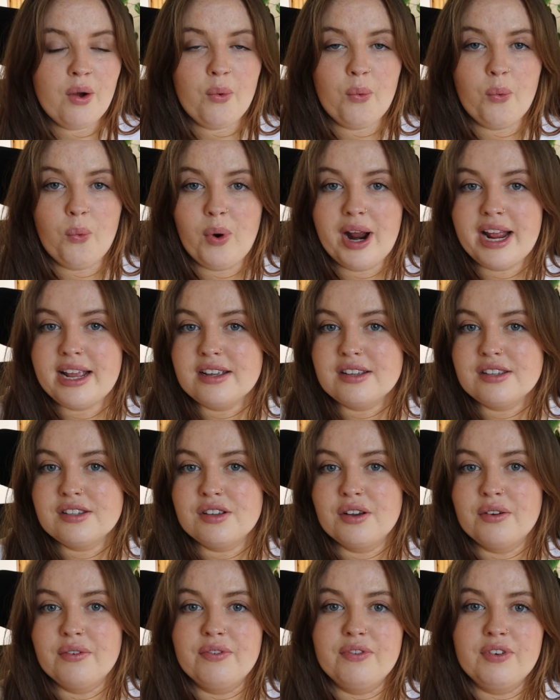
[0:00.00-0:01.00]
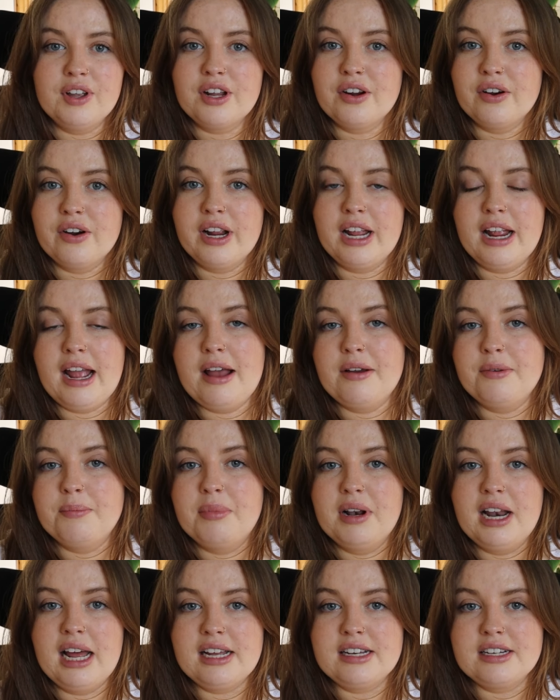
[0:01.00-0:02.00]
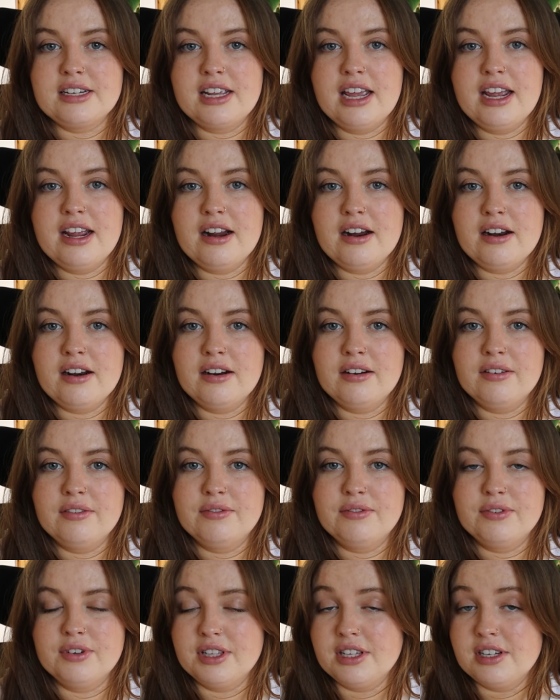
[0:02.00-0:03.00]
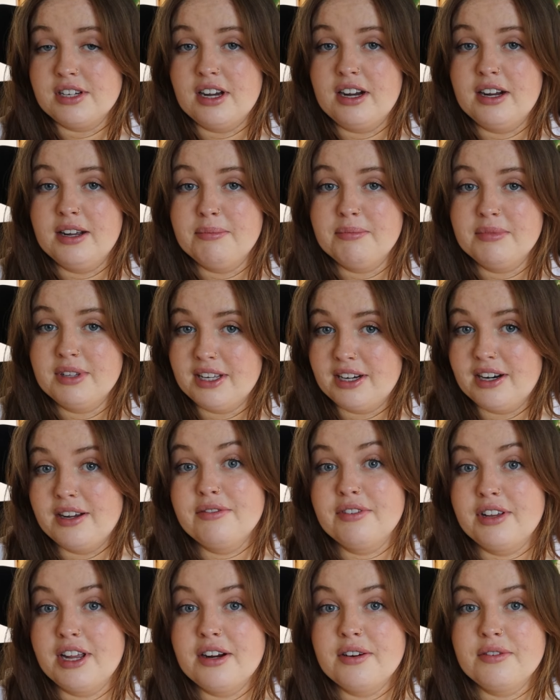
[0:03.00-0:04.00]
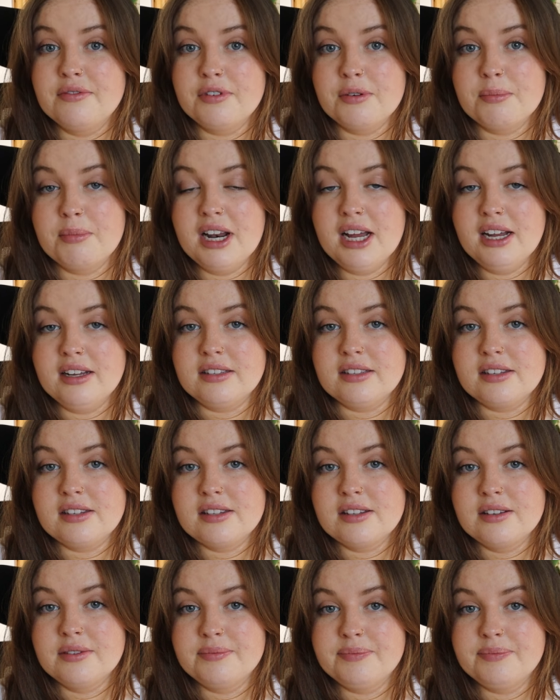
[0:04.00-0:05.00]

ways of figuring out plant care for the time that I've cared for plants.